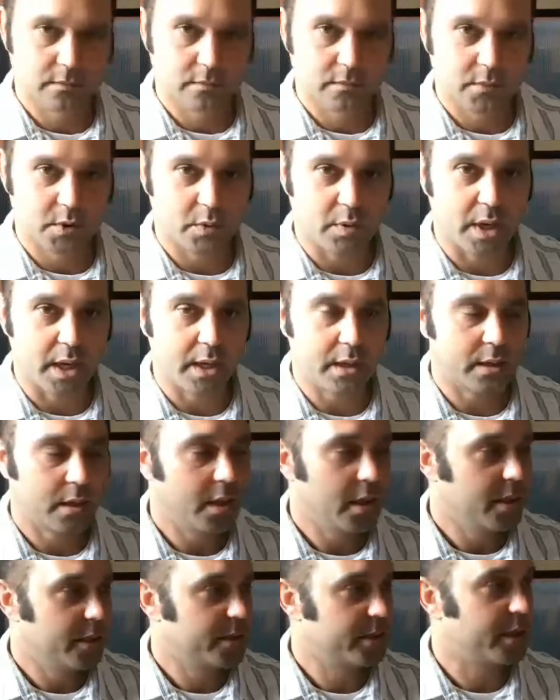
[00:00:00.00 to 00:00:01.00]
Right?
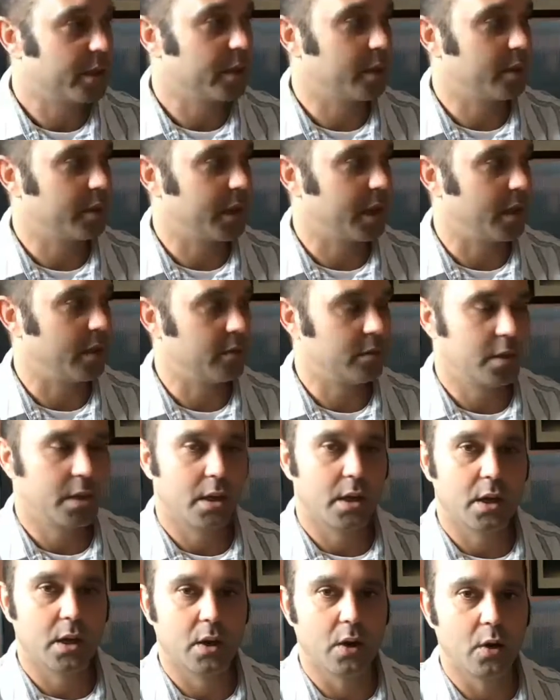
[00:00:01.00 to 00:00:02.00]
So here we go.
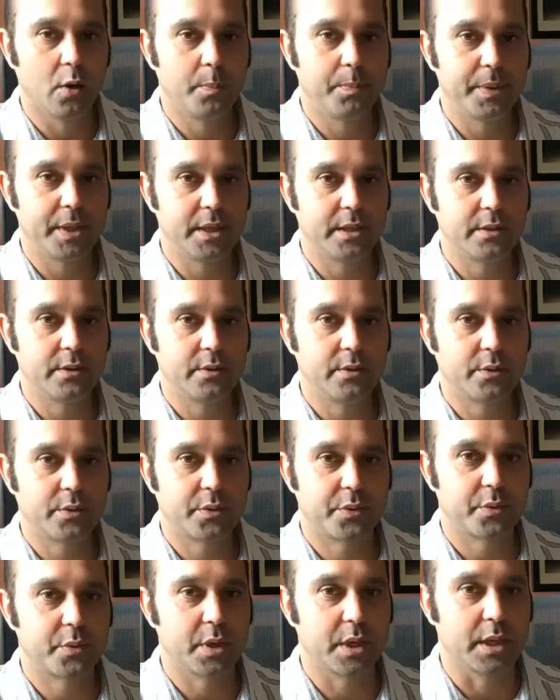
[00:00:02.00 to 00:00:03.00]
Open
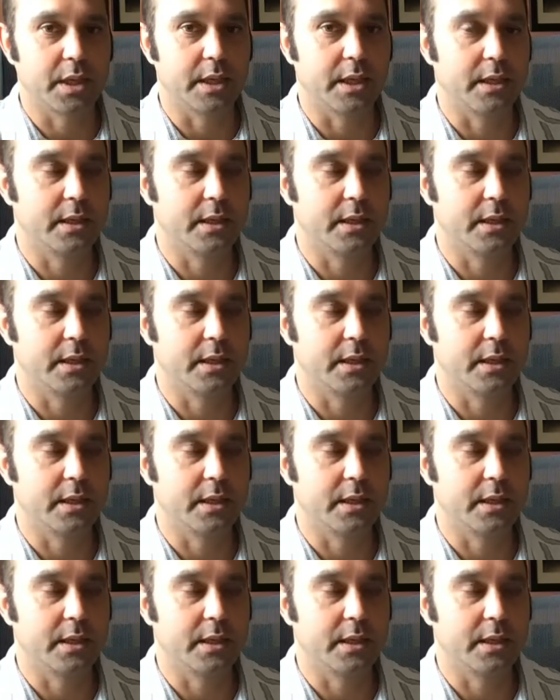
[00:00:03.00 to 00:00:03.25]
3,